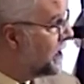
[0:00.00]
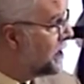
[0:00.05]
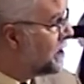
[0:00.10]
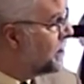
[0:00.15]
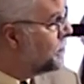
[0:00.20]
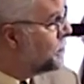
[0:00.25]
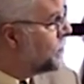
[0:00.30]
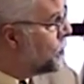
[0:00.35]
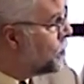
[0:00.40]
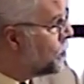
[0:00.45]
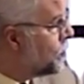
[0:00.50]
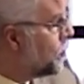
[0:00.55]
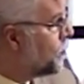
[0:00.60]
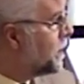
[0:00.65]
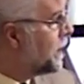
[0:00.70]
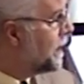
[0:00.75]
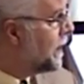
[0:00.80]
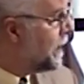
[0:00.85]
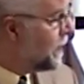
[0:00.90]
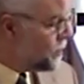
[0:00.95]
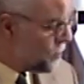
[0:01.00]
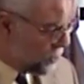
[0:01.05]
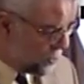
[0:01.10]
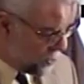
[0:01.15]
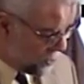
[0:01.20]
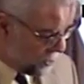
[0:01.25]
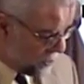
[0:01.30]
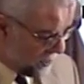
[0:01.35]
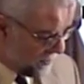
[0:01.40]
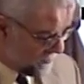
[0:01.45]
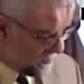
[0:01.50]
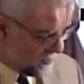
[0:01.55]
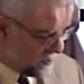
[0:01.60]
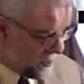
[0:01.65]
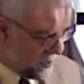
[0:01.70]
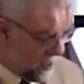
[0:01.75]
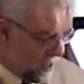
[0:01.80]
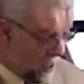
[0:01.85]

communal relationships,